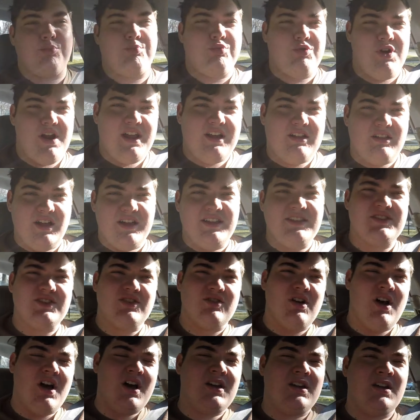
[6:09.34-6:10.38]
your brake lights
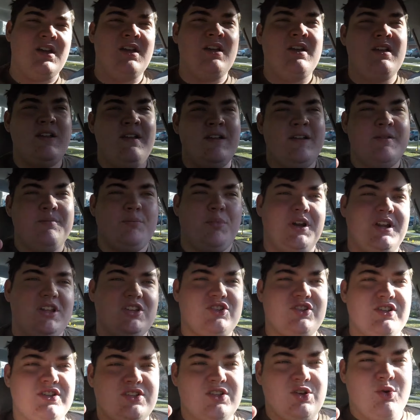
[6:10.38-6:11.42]
are on, but
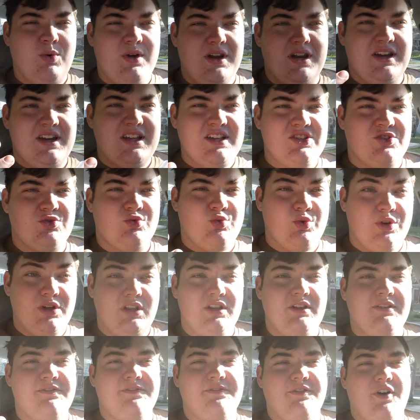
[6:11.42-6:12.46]
it's just so when it is really